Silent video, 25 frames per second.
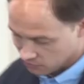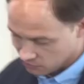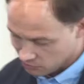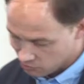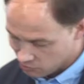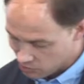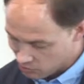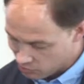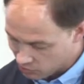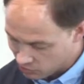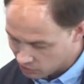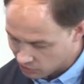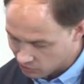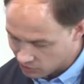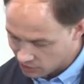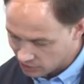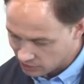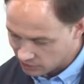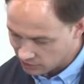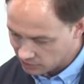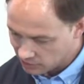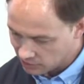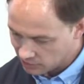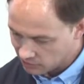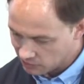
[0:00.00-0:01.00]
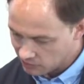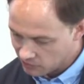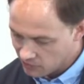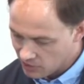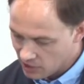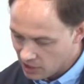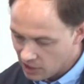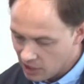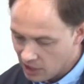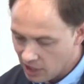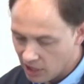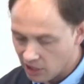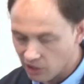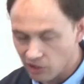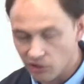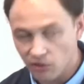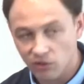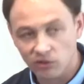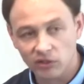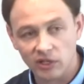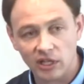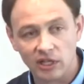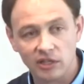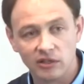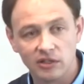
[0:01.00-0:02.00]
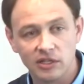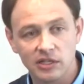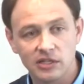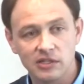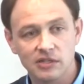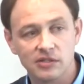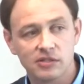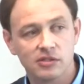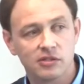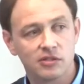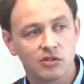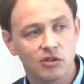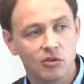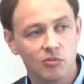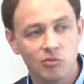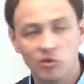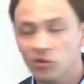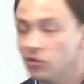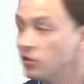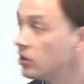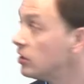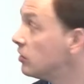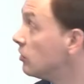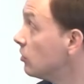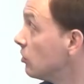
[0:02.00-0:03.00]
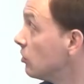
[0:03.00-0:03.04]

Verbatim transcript: I remember correctly, and looked at these communi